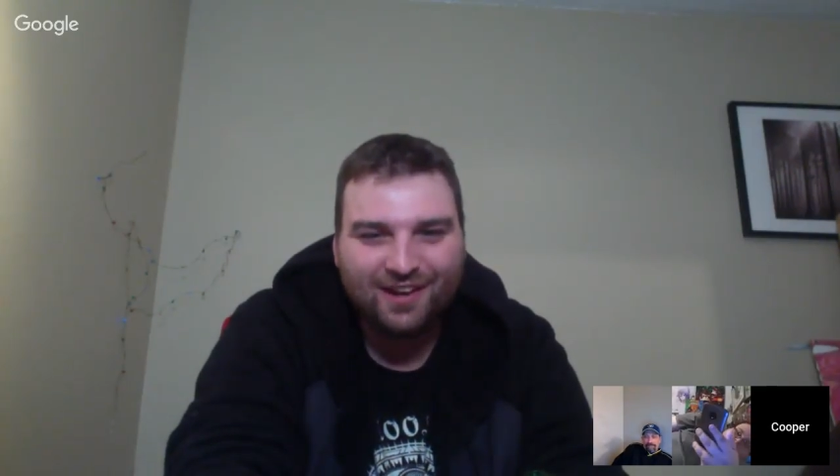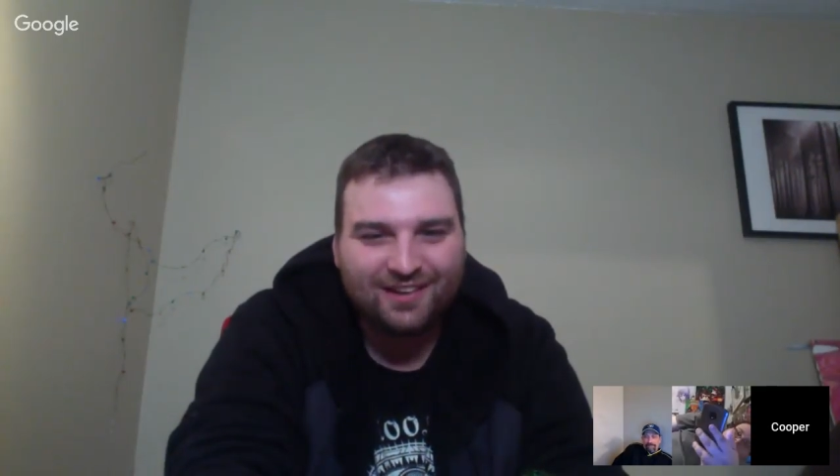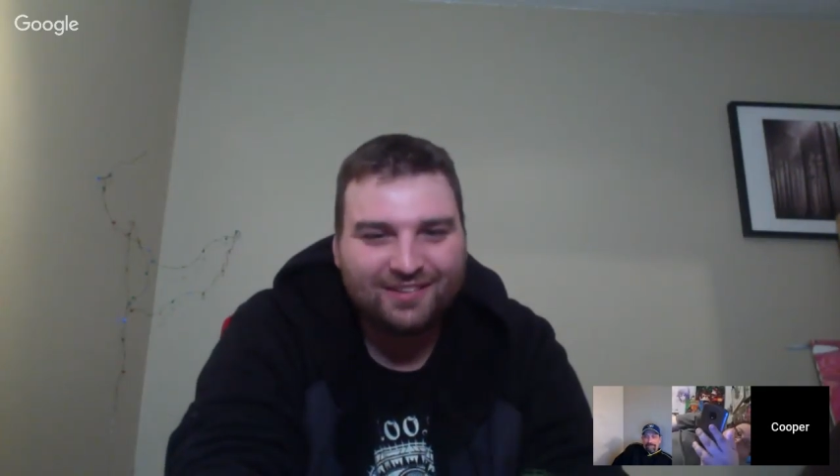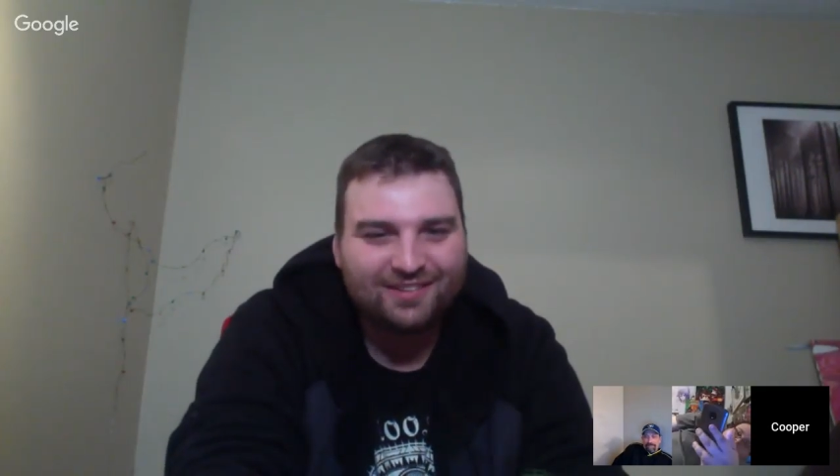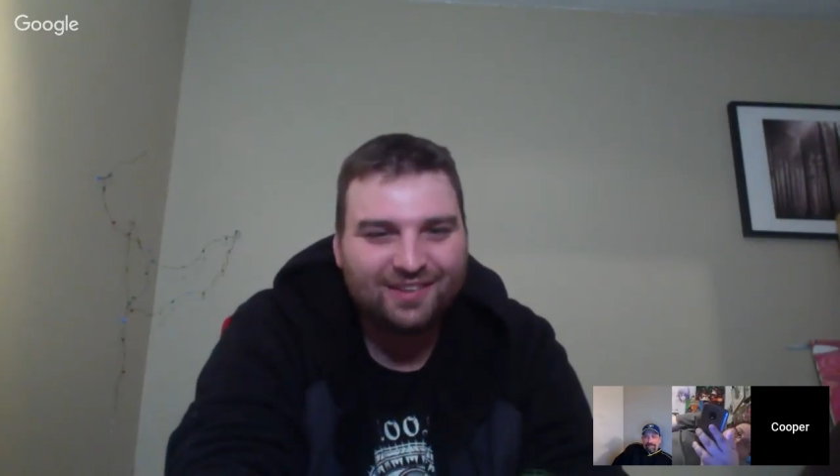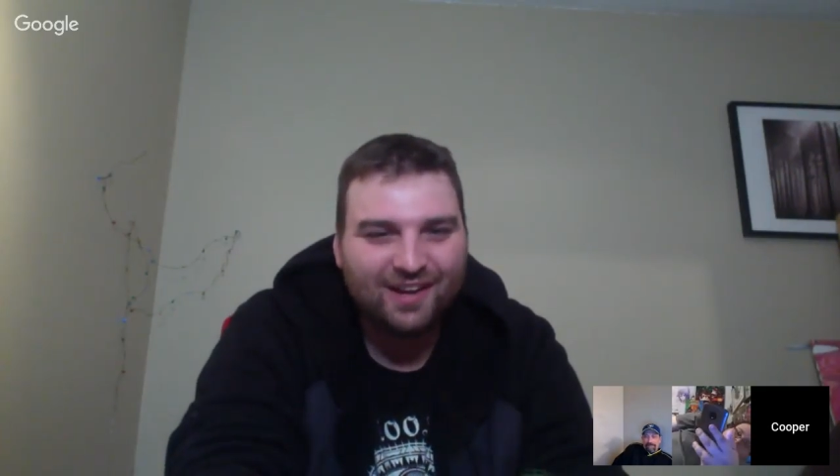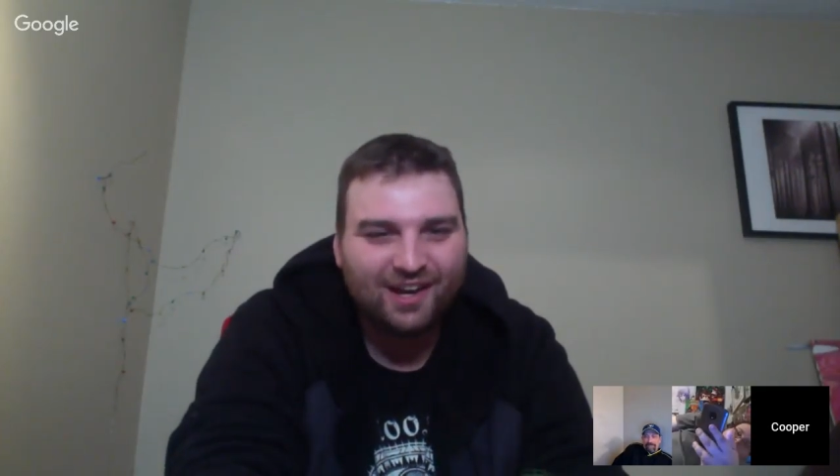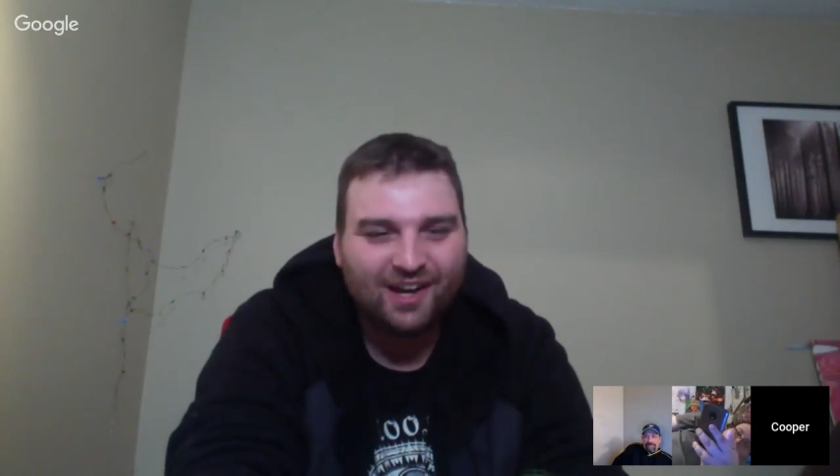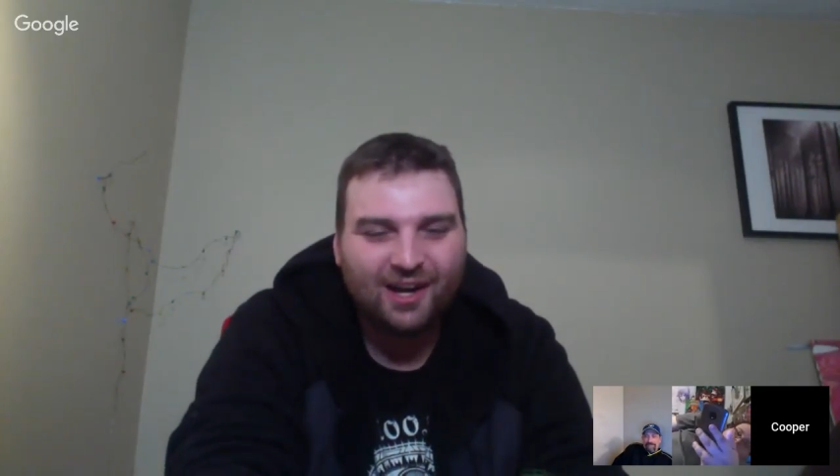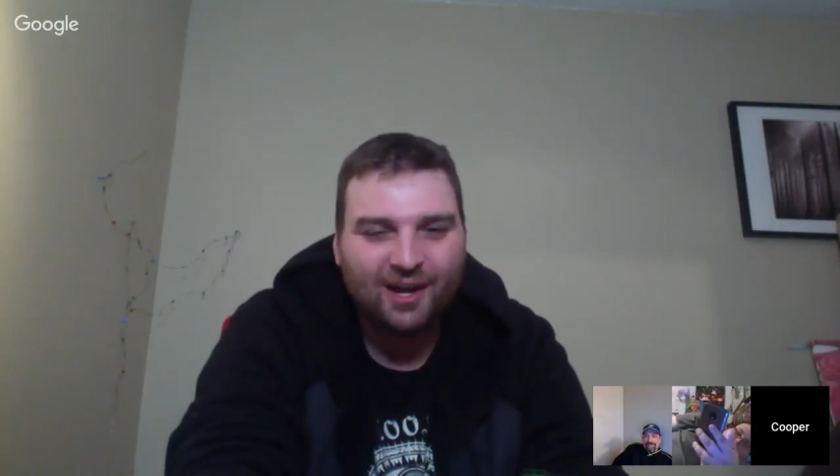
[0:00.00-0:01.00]
guys.
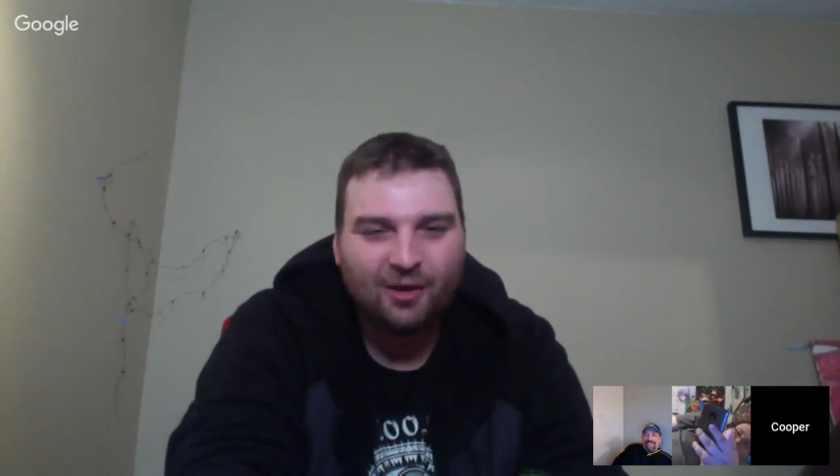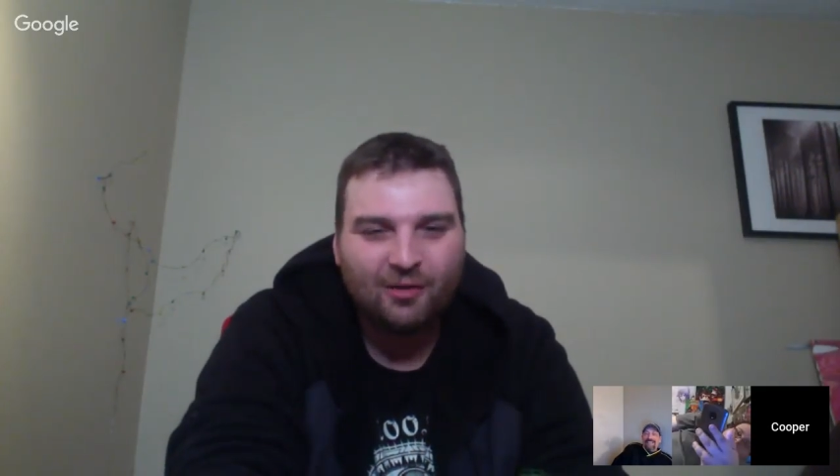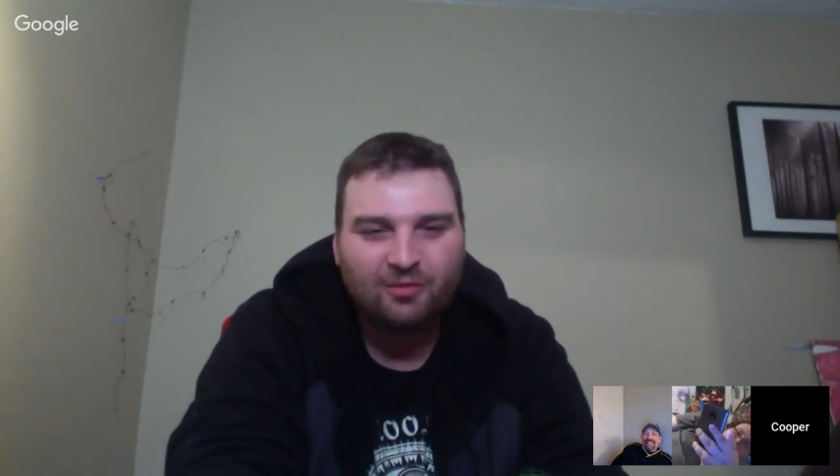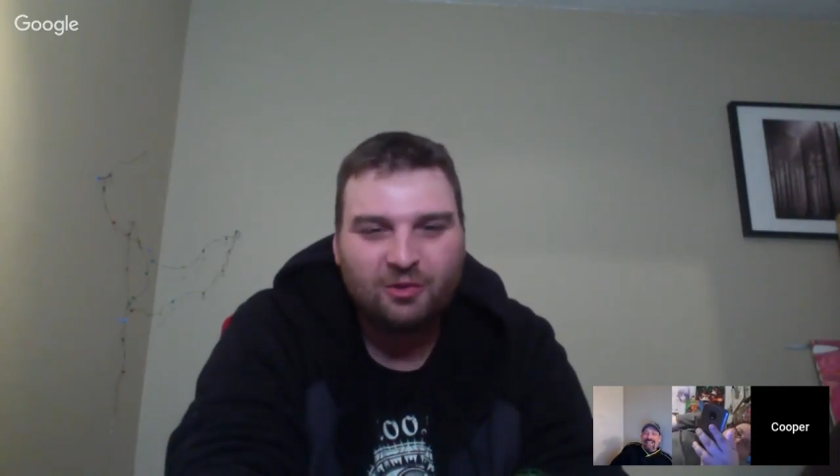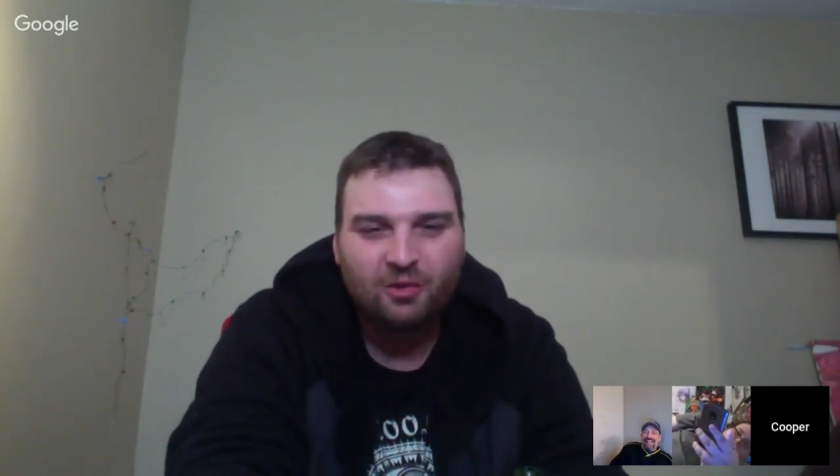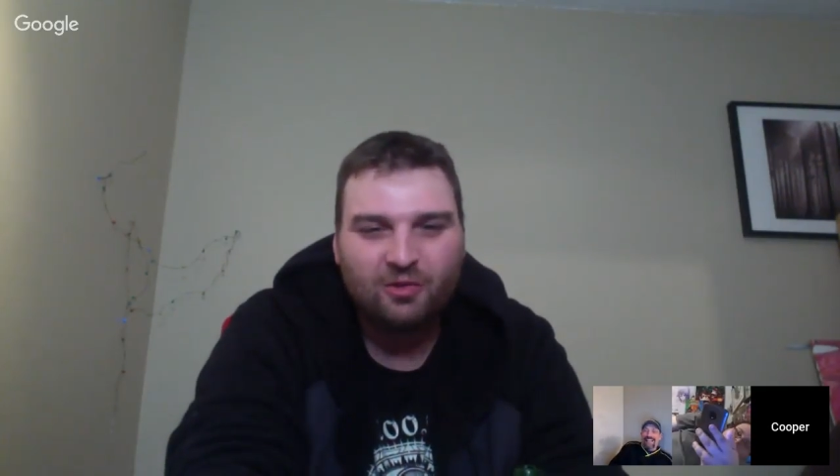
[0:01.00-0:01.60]
Here.